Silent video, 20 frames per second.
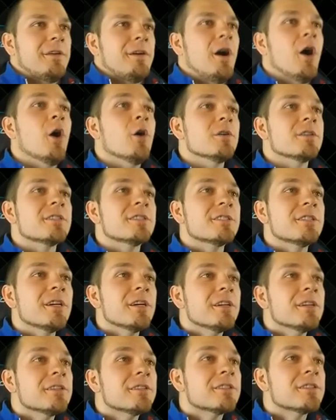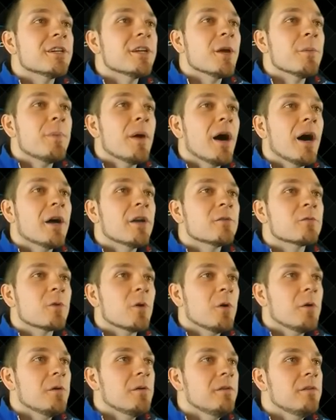Oh, cinnapon
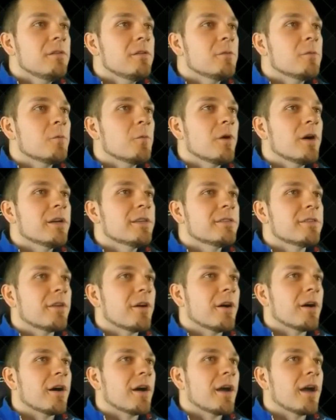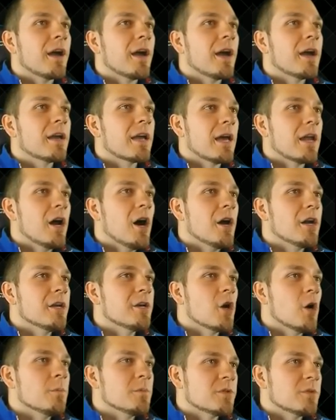roll? What the heck? At
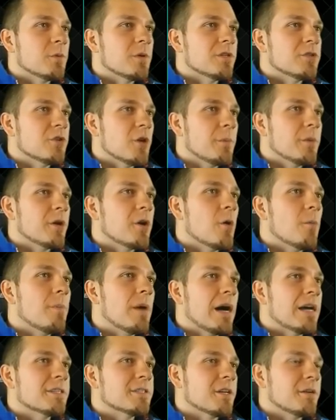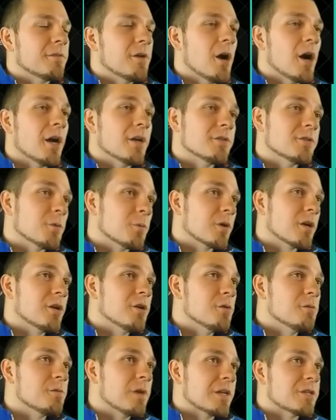Honeycomb Sweets, you want me to go buy stuff? All right, so we're gonna
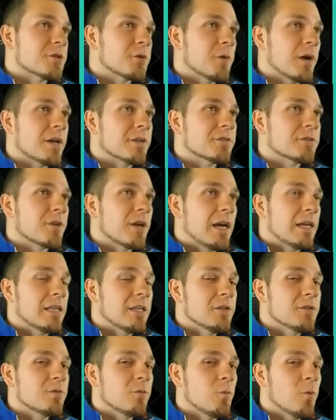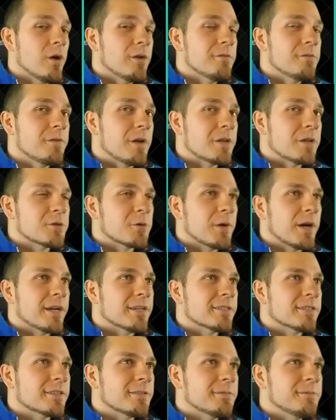do fetch quest. At least one fetch
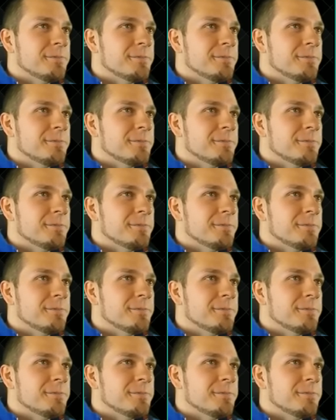quest.